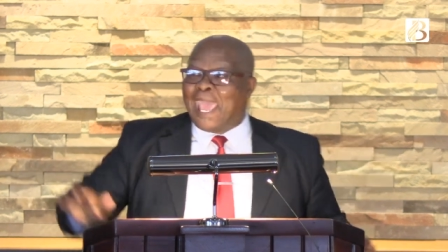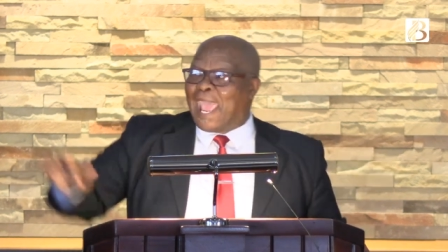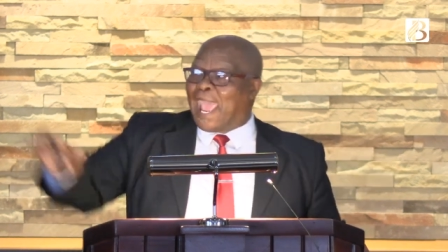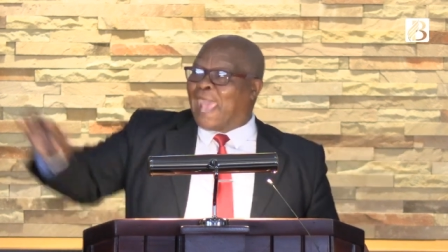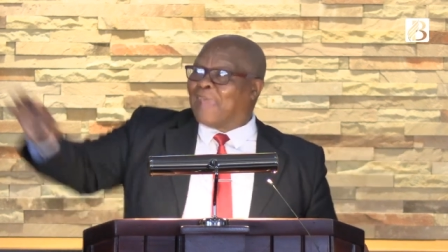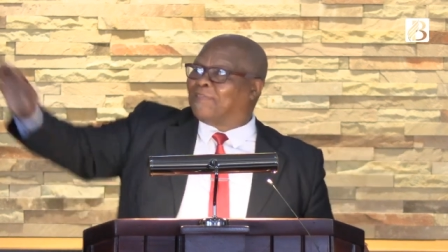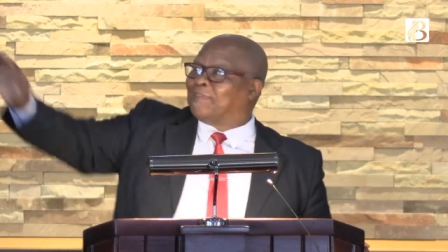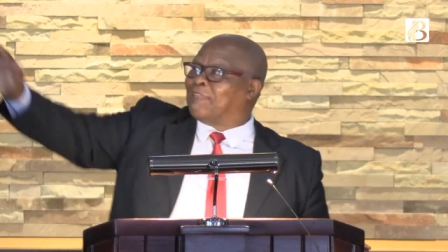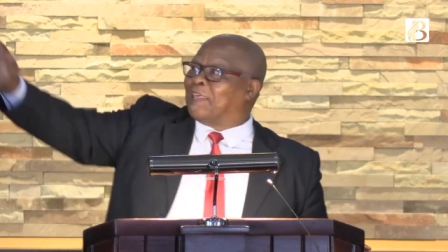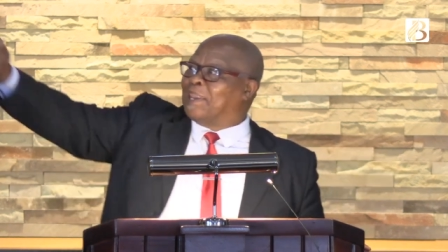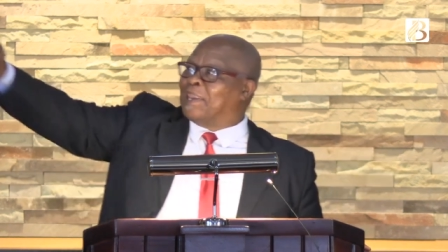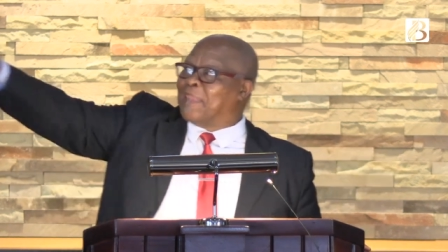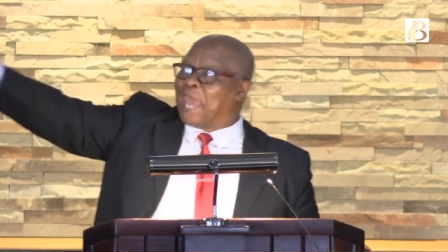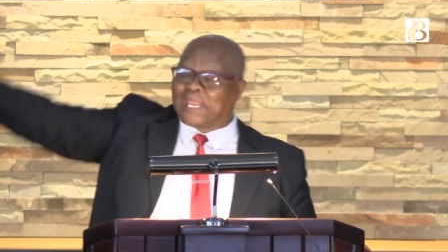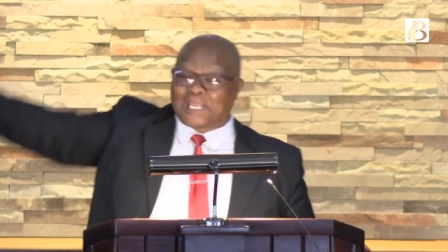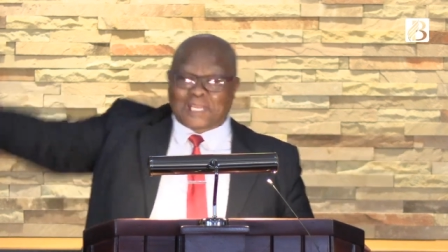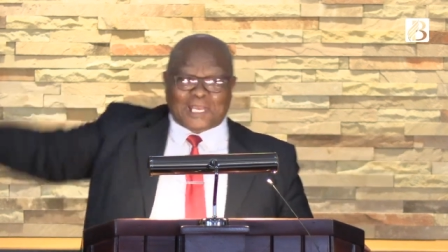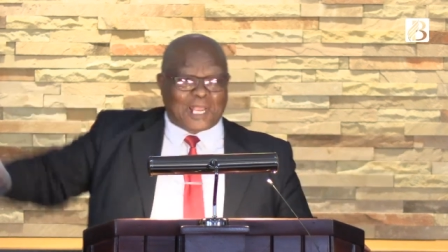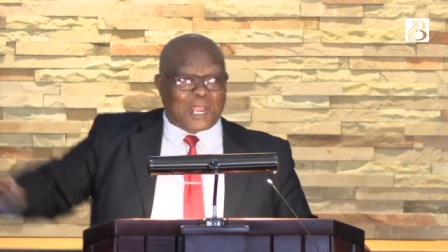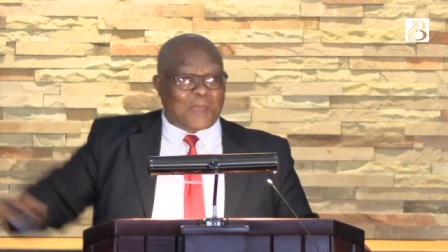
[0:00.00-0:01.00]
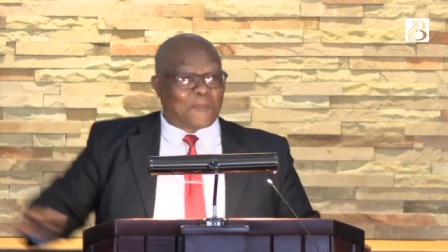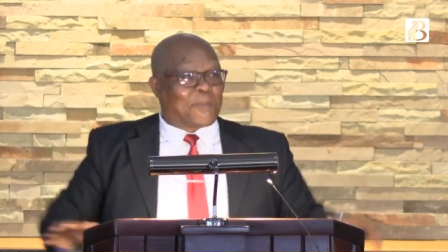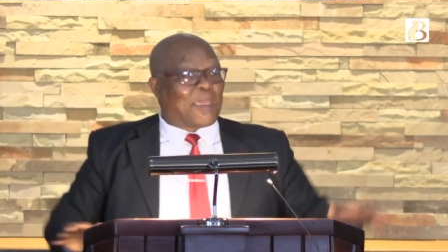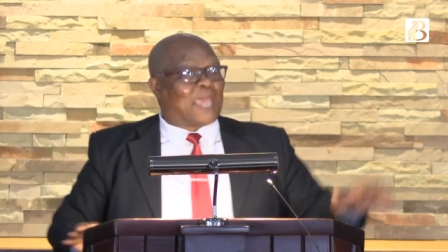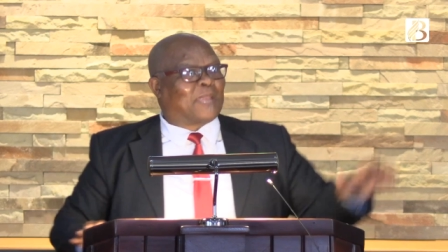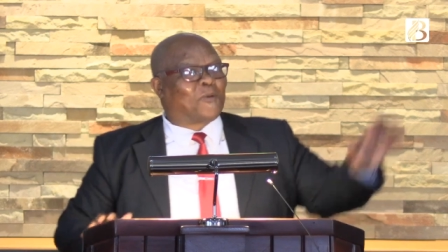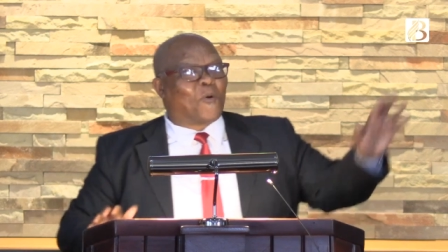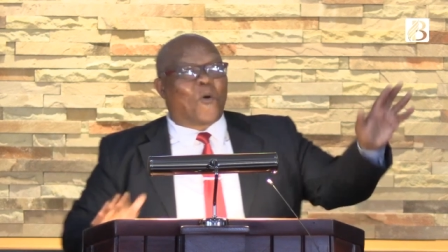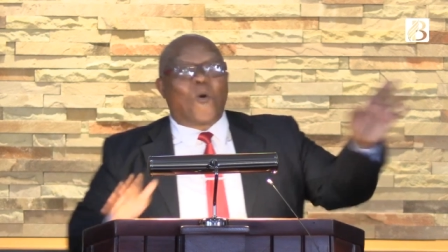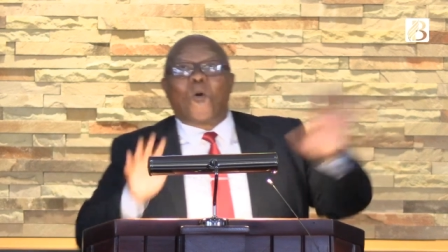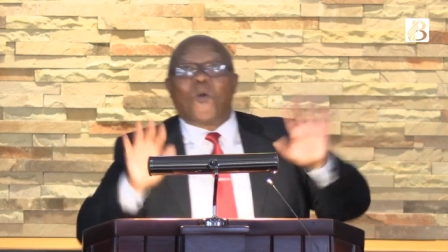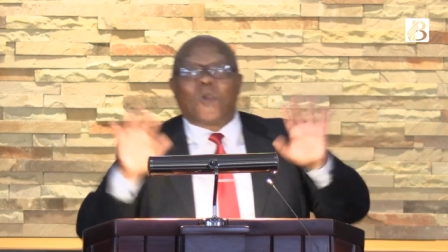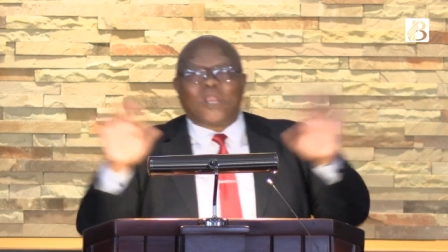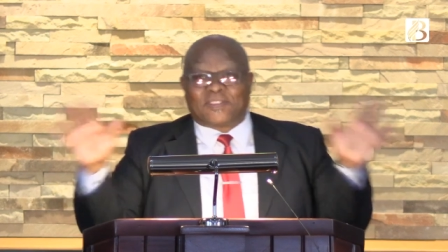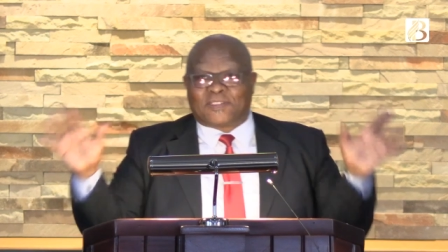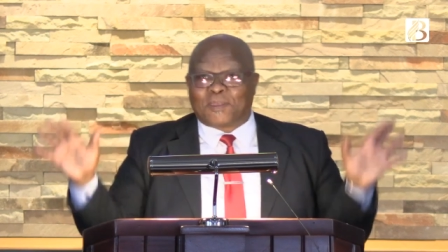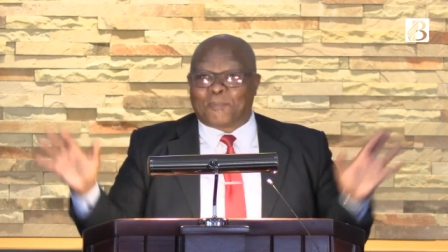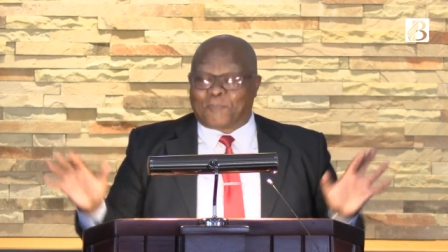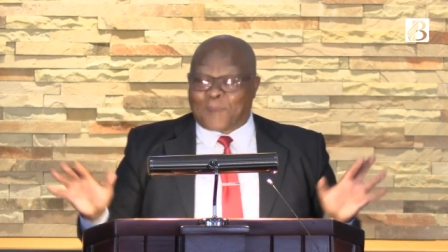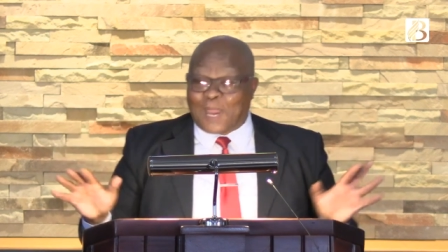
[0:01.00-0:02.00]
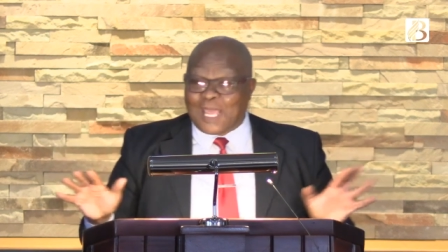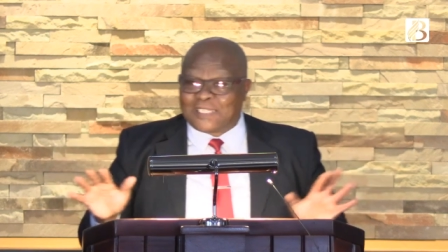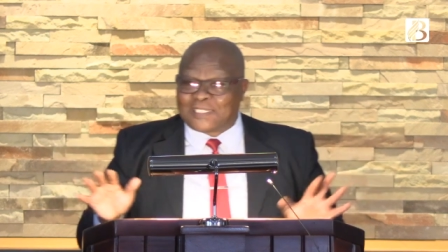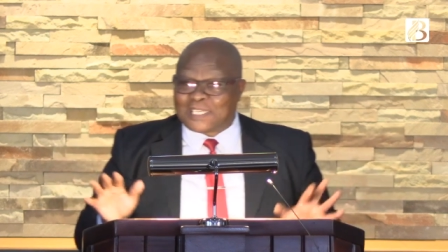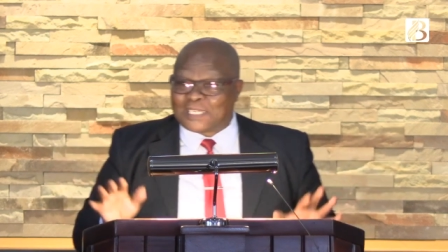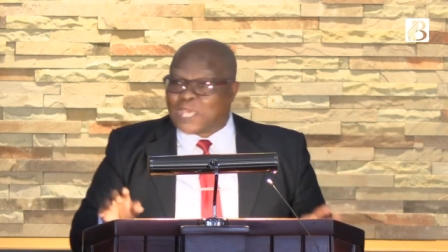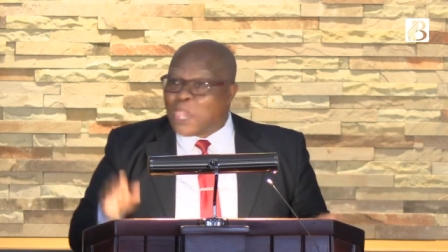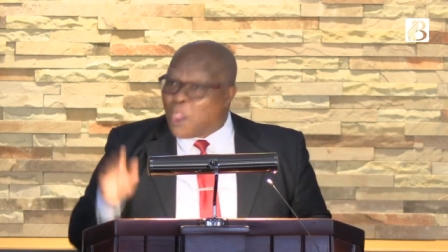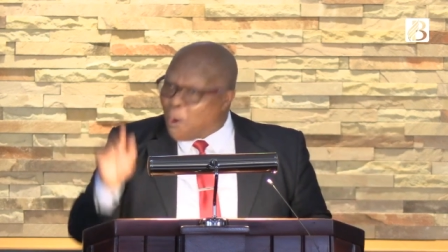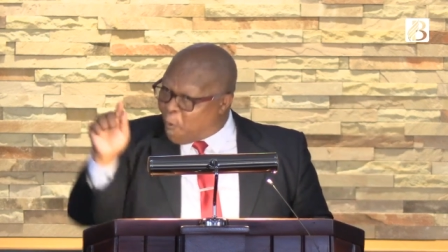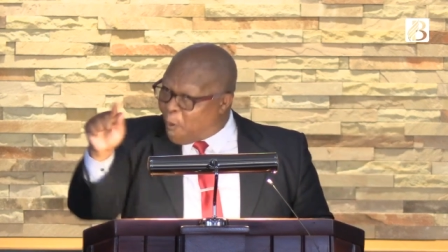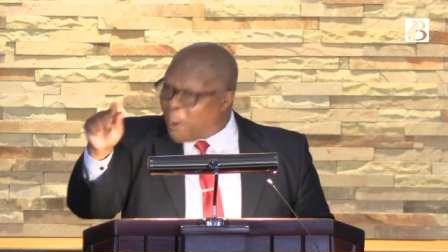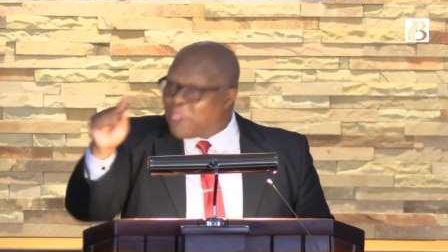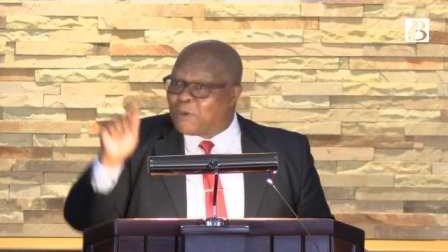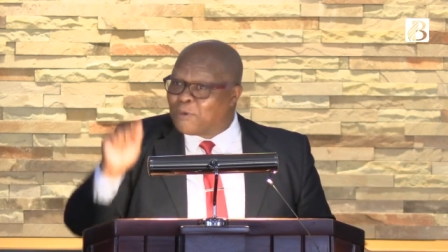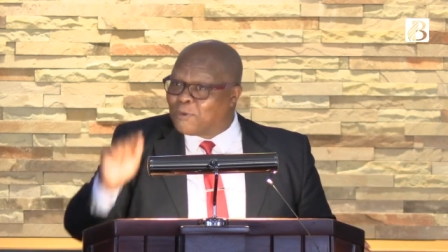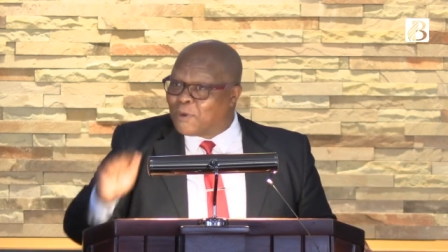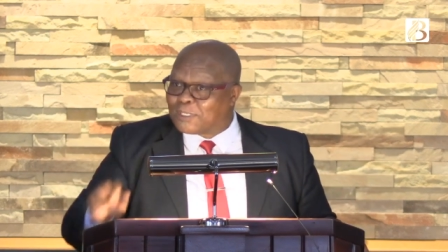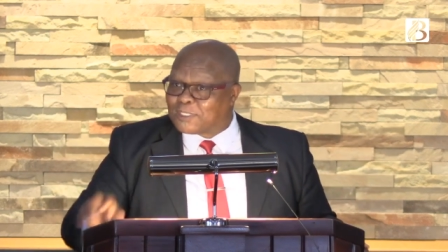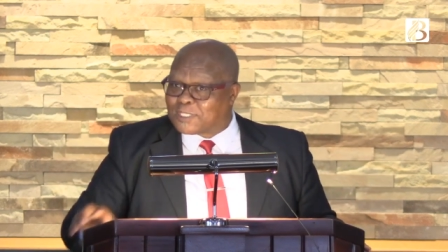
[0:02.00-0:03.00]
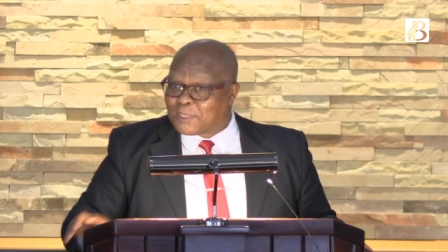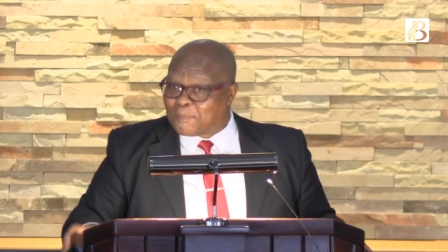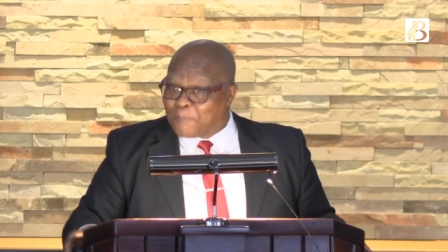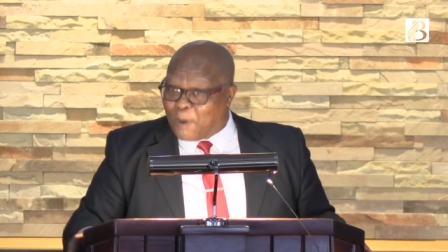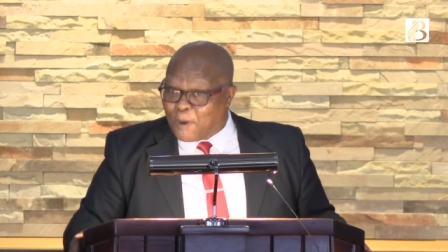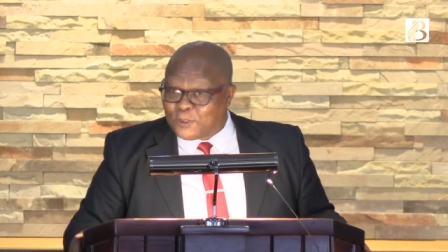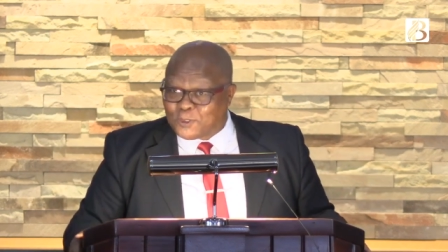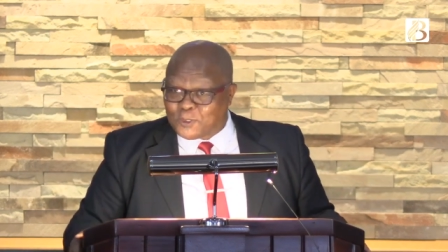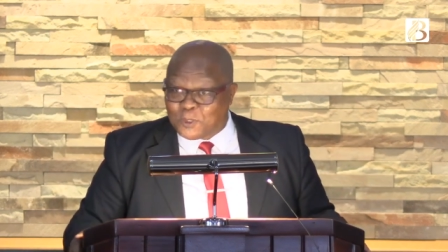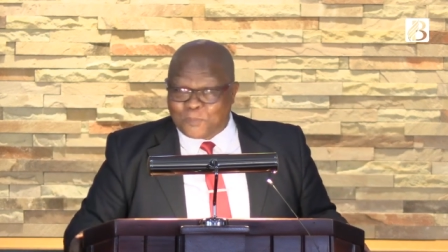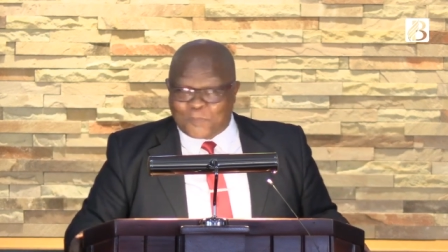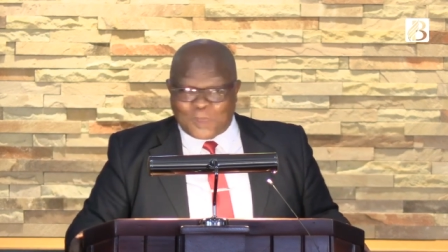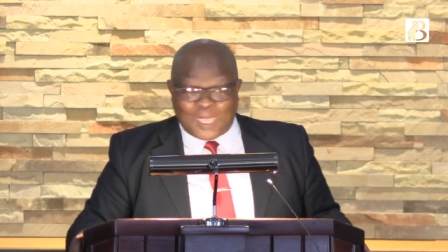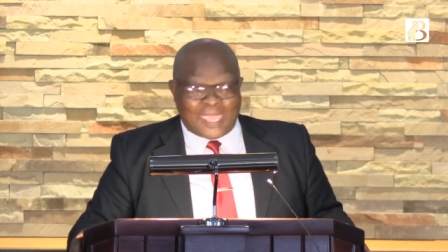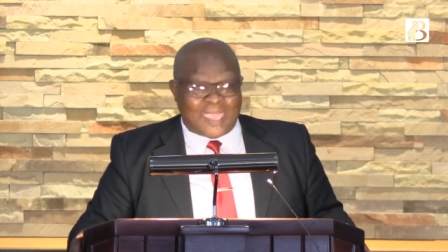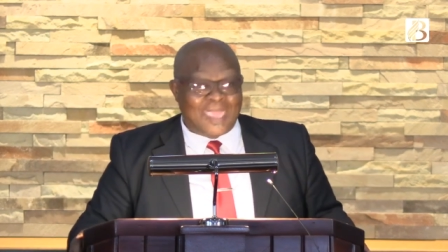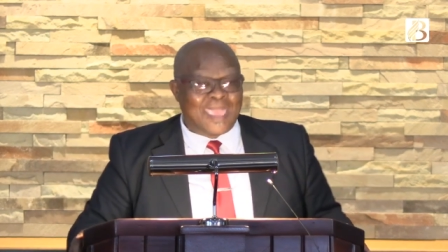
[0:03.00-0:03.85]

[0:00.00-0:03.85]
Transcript: at the nightclub, at all the places where you're not supposed to be,